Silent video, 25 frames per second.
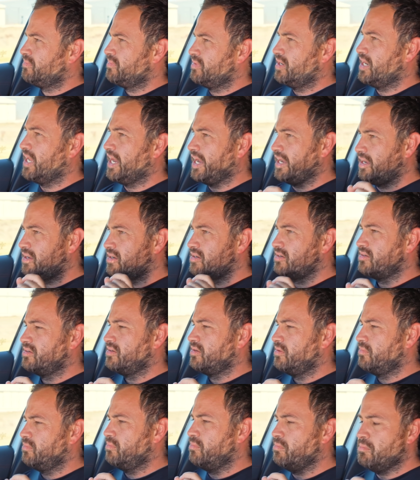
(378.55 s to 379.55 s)
like
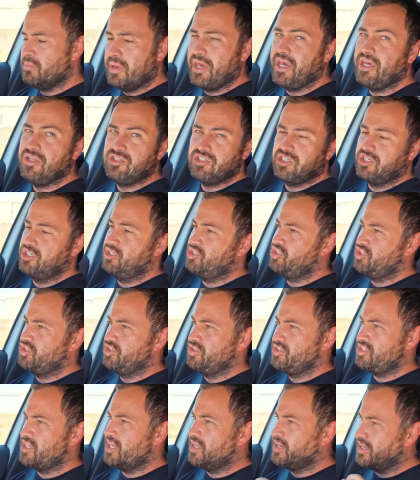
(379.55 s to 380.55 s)
major
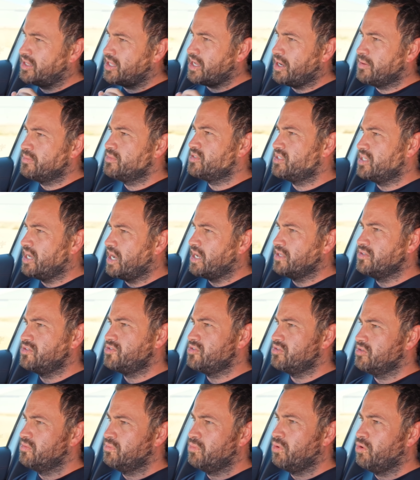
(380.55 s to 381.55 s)
issues, and it comes down
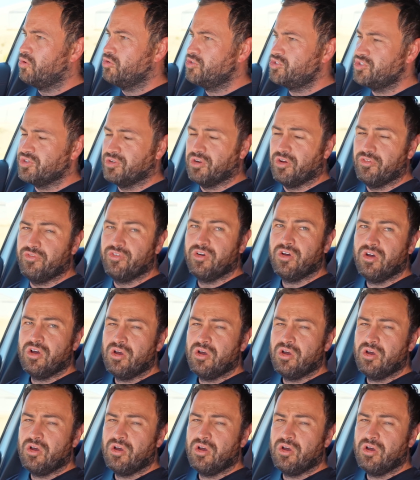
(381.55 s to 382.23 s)
to the more sort of